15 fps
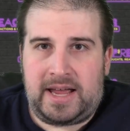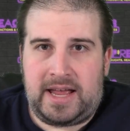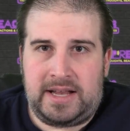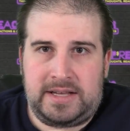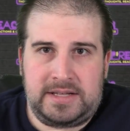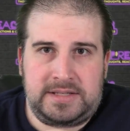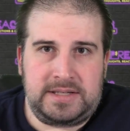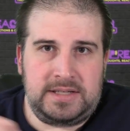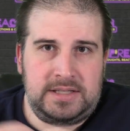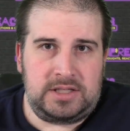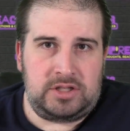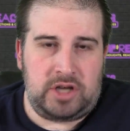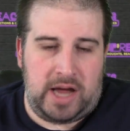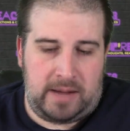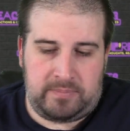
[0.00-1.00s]
and this is
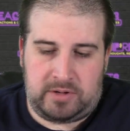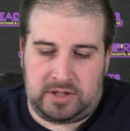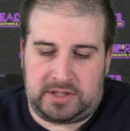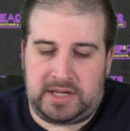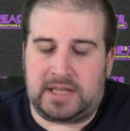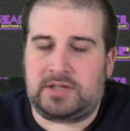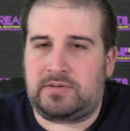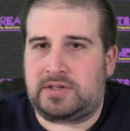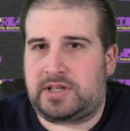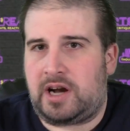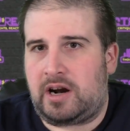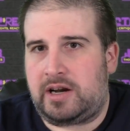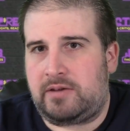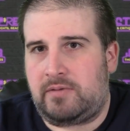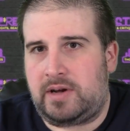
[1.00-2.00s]
chapter 6 we're
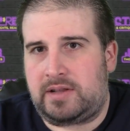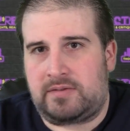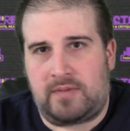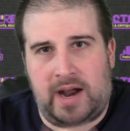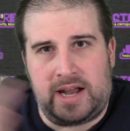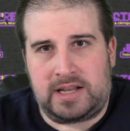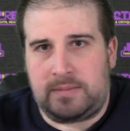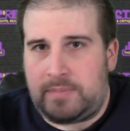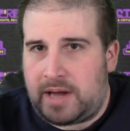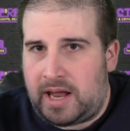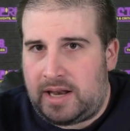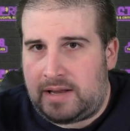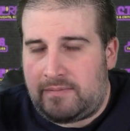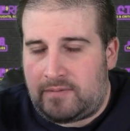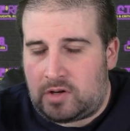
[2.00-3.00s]
starting with, right at the
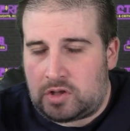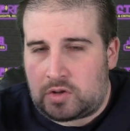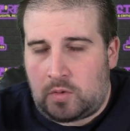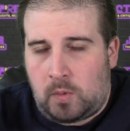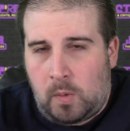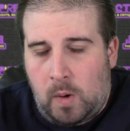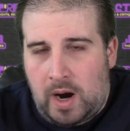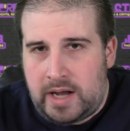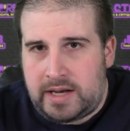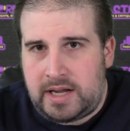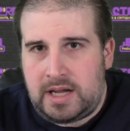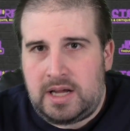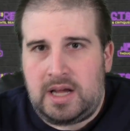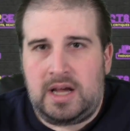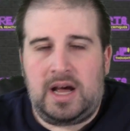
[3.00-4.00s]
beginning, verse 1.